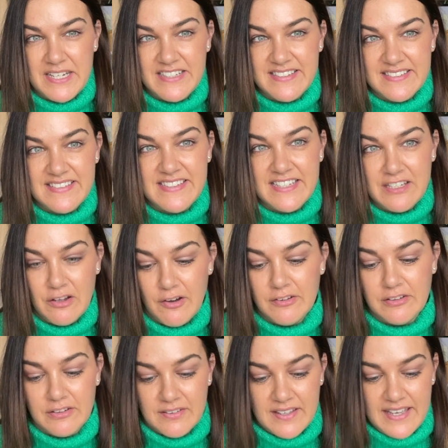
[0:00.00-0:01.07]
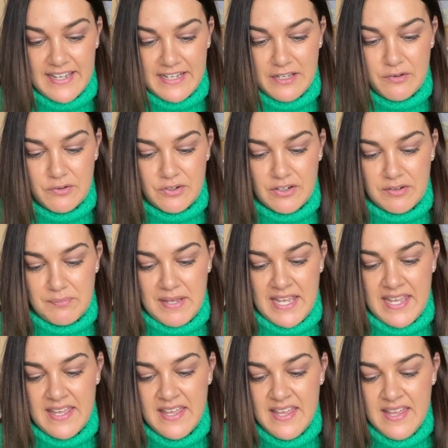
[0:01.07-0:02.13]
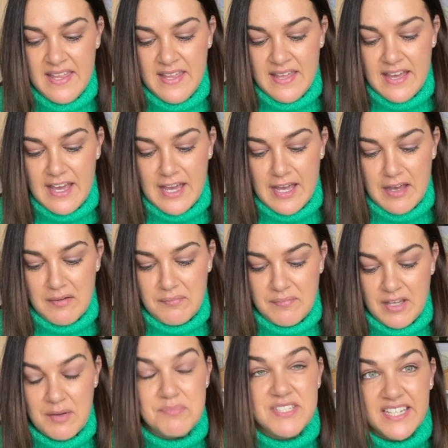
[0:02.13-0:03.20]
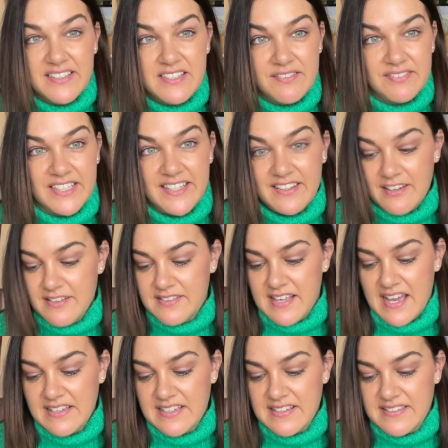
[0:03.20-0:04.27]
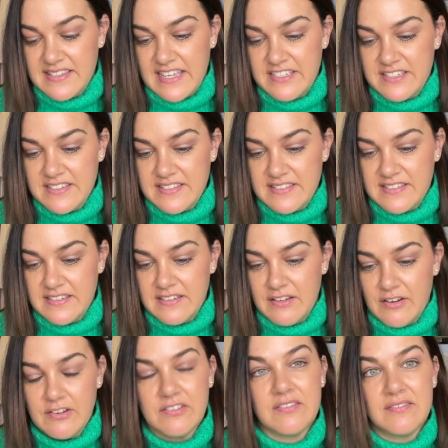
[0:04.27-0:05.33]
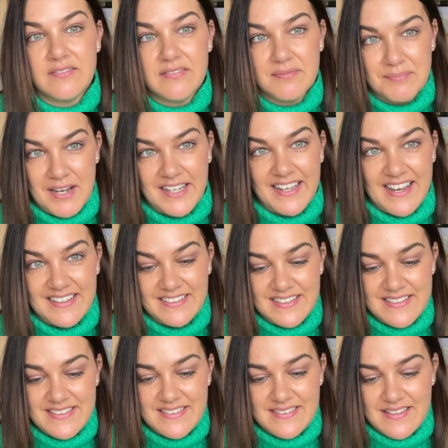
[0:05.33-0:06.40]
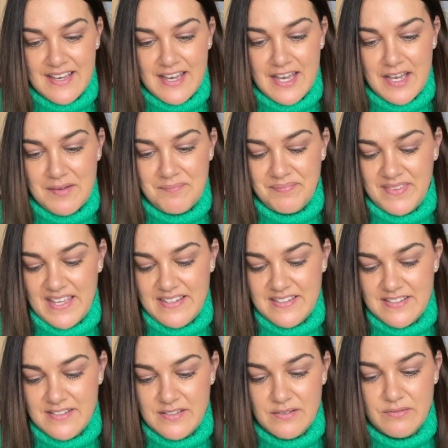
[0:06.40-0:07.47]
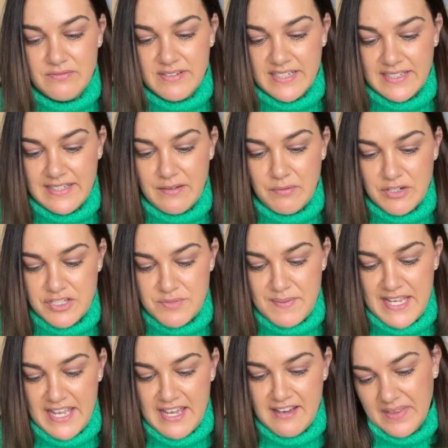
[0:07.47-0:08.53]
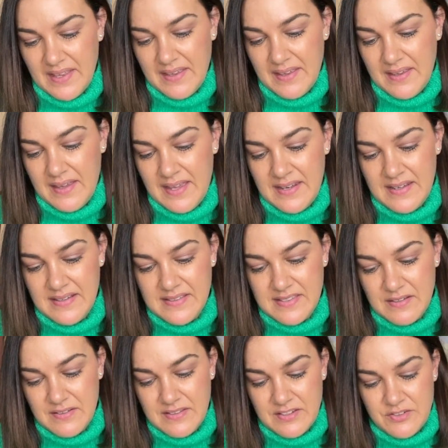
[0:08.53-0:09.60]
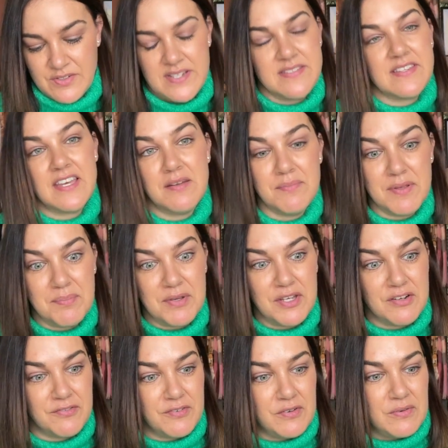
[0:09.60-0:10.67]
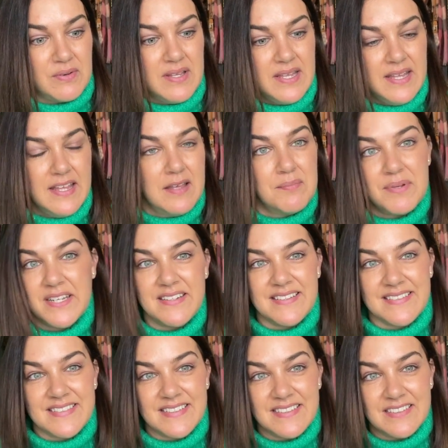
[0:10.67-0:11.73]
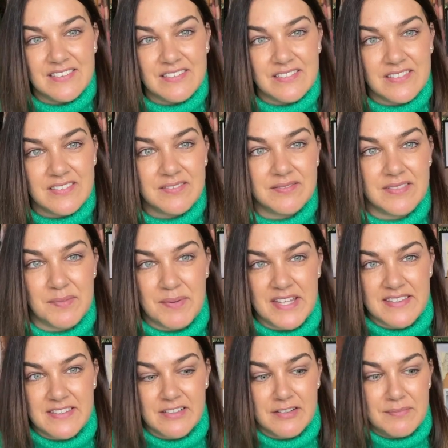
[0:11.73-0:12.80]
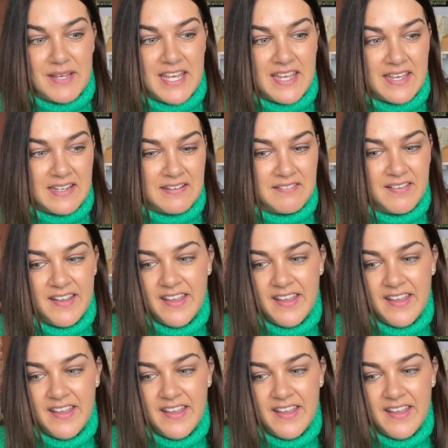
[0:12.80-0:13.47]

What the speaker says: it just did not look any good on me. Objectively, those colours, they're just not my colours. They just really wash me out. And so the dress can be beautiful, but it doesn't look the best on me. And